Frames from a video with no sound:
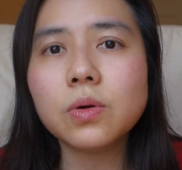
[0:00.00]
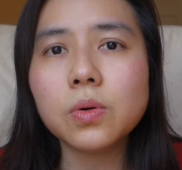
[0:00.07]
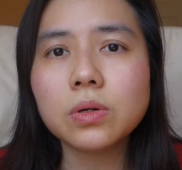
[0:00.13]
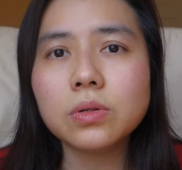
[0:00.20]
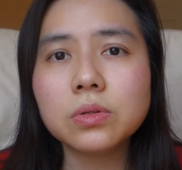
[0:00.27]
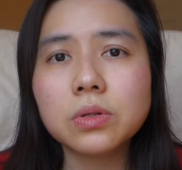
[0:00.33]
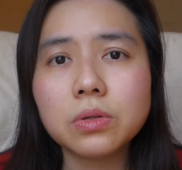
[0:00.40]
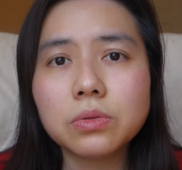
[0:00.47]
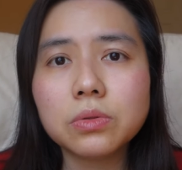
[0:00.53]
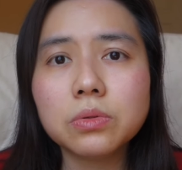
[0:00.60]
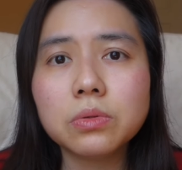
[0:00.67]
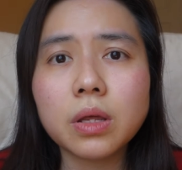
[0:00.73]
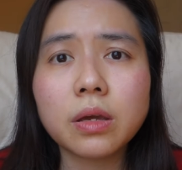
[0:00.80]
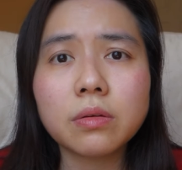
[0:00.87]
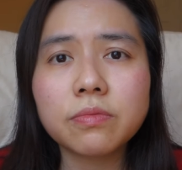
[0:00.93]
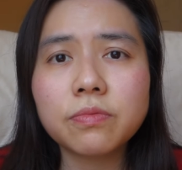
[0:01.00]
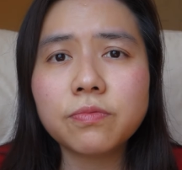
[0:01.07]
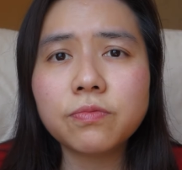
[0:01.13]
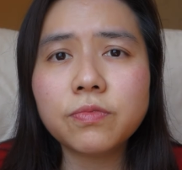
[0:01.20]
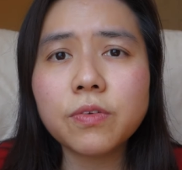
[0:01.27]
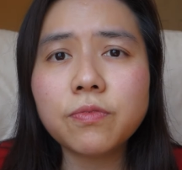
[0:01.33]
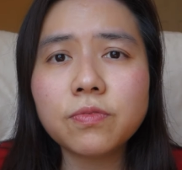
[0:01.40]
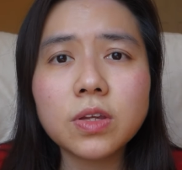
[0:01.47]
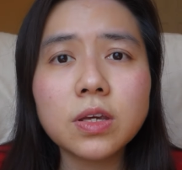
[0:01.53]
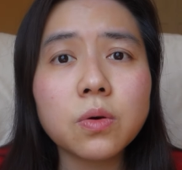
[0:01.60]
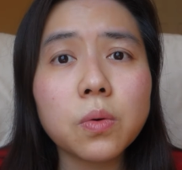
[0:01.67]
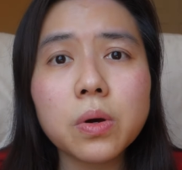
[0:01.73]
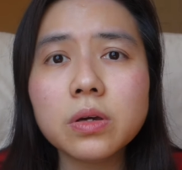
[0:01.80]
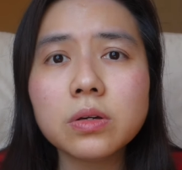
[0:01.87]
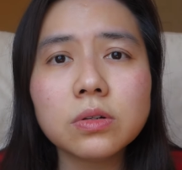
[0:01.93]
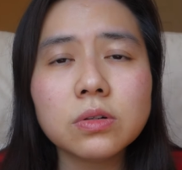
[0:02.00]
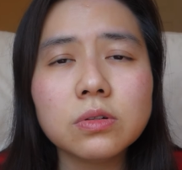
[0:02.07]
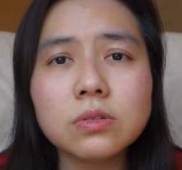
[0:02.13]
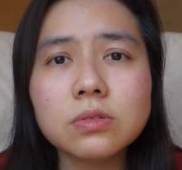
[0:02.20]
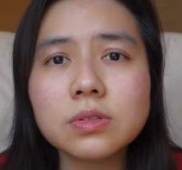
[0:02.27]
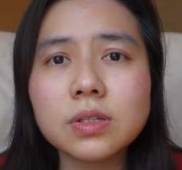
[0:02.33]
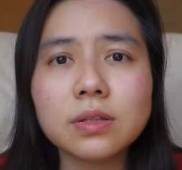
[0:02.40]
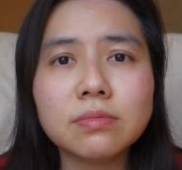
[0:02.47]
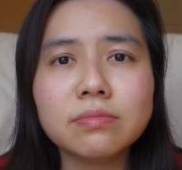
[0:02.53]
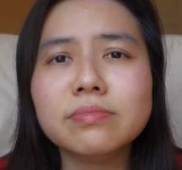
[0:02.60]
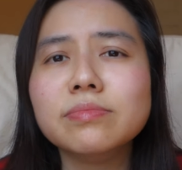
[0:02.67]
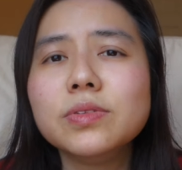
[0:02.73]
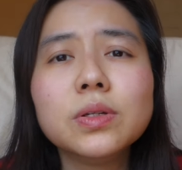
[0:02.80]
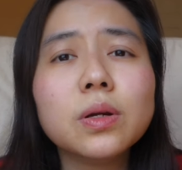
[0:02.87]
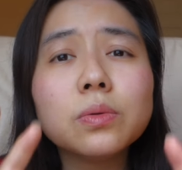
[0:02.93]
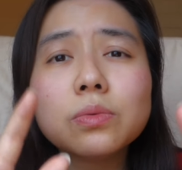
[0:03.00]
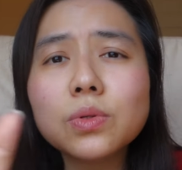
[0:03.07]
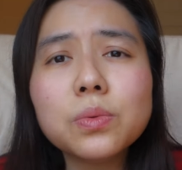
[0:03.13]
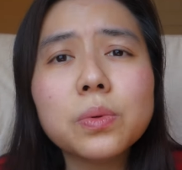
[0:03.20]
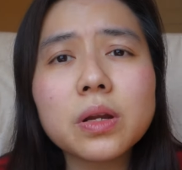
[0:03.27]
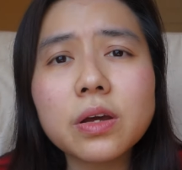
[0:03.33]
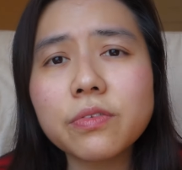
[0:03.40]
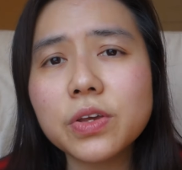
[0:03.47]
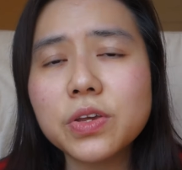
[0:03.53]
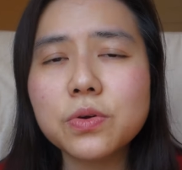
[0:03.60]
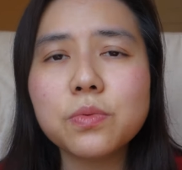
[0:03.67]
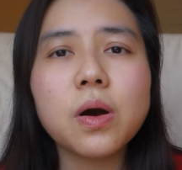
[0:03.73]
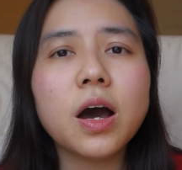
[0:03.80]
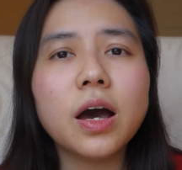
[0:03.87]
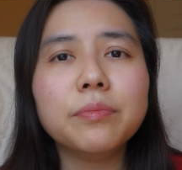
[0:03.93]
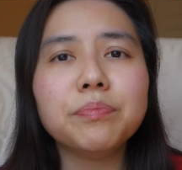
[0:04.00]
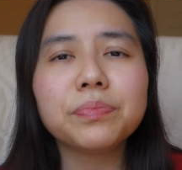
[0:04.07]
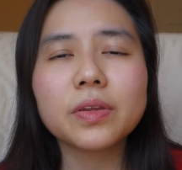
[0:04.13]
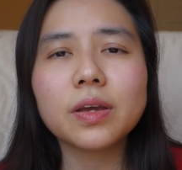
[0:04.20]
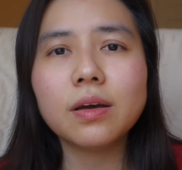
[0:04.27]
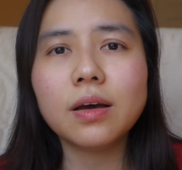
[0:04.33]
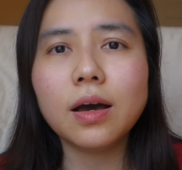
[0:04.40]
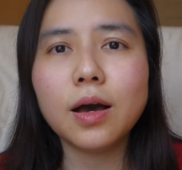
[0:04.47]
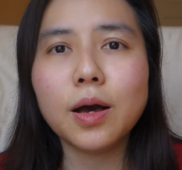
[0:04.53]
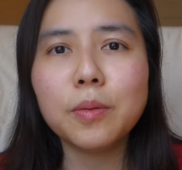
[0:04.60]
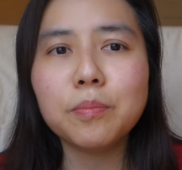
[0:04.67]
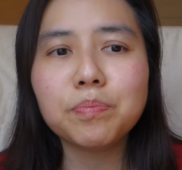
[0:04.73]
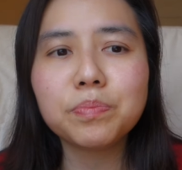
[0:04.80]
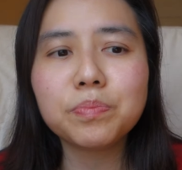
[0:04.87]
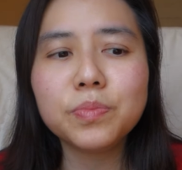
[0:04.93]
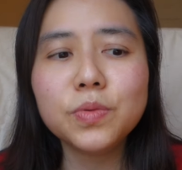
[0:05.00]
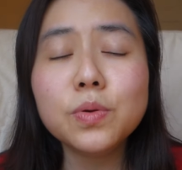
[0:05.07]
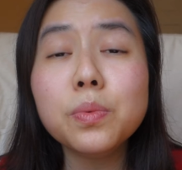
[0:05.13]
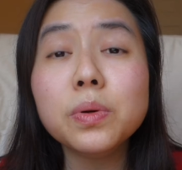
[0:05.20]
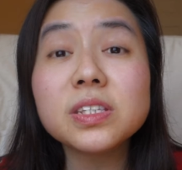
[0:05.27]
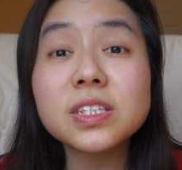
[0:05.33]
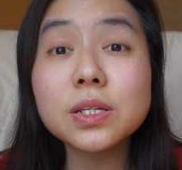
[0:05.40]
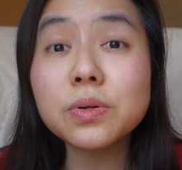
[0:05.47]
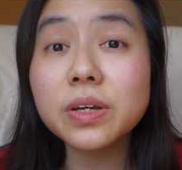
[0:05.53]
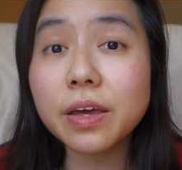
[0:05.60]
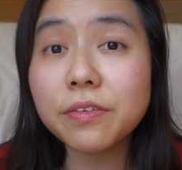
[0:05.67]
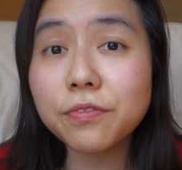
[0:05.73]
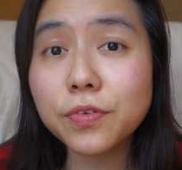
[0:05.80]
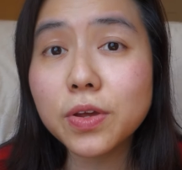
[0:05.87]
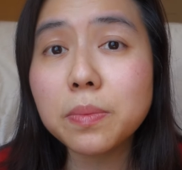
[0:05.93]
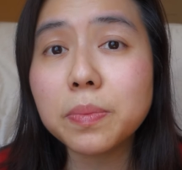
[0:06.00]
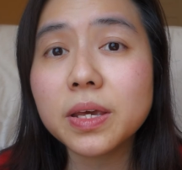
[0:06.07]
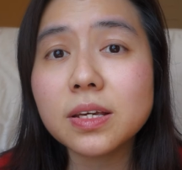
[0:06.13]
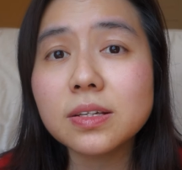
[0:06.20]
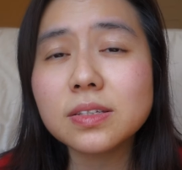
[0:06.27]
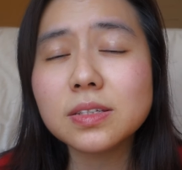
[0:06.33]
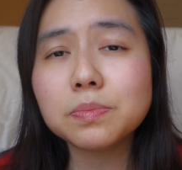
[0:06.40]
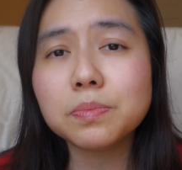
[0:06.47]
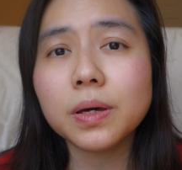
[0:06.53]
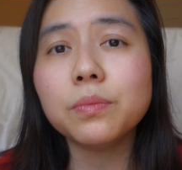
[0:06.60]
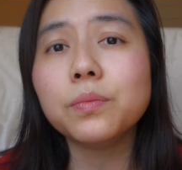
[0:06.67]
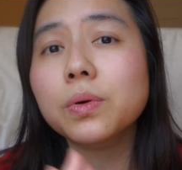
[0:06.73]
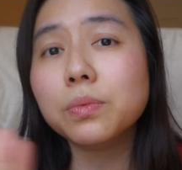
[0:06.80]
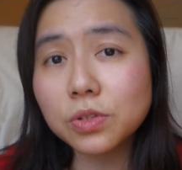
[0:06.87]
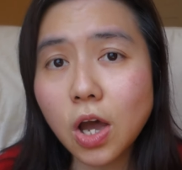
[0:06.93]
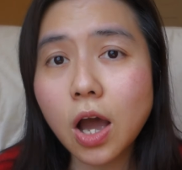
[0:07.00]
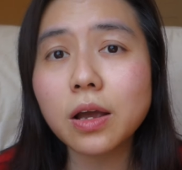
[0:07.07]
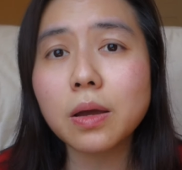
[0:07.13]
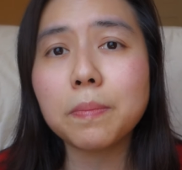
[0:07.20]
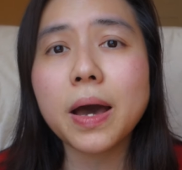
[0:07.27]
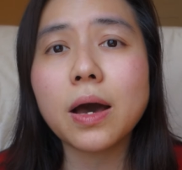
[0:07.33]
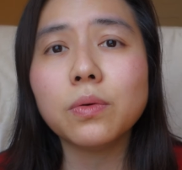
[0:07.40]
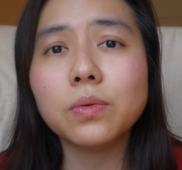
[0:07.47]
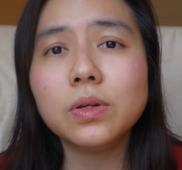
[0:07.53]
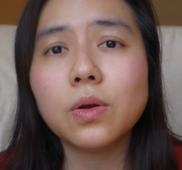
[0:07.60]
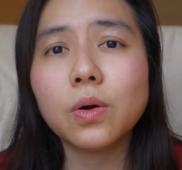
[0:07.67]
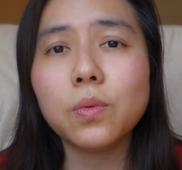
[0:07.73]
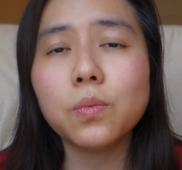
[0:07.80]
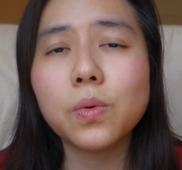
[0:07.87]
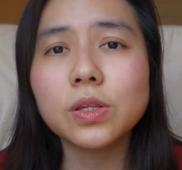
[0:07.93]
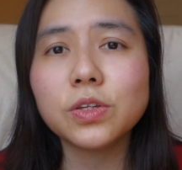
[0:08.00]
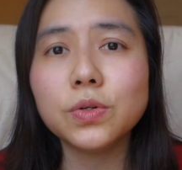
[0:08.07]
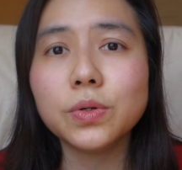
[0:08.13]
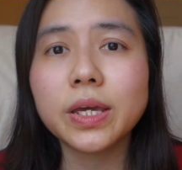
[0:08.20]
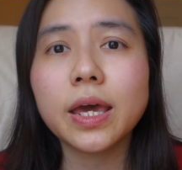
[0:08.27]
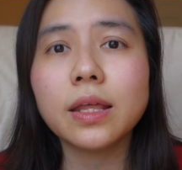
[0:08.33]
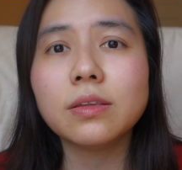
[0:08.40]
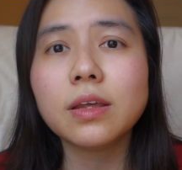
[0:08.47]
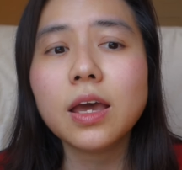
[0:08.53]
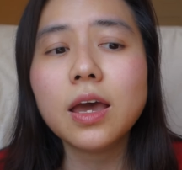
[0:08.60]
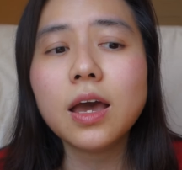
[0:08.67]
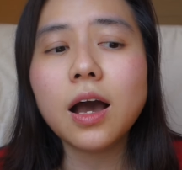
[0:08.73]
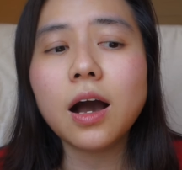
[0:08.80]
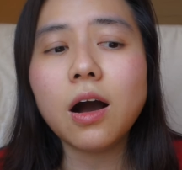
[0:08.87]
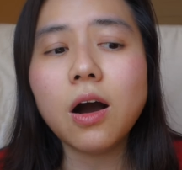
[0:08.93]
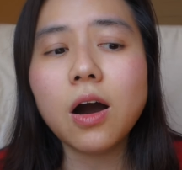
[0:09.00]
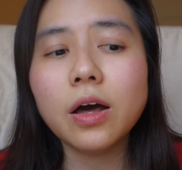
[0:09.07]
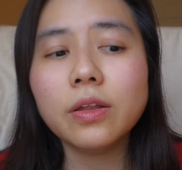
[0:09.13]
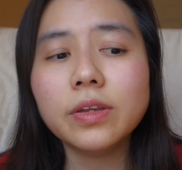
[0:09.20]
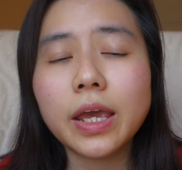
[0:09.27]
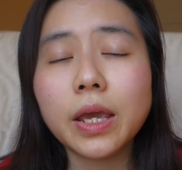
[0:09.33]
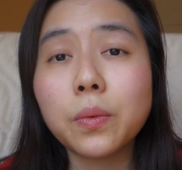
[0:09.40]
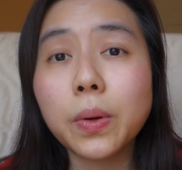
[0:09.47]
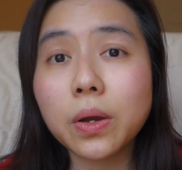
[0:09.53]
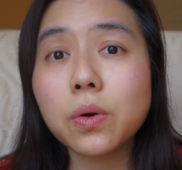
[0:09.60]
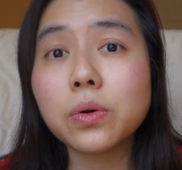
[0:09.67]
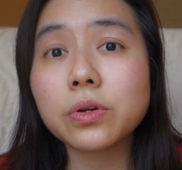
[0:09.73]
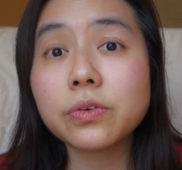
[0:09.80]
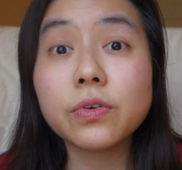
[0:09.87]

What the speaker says: or you could do like 50 oils, and do whatever you want. You would still get freebies, but we'll talk about what you get on a quick order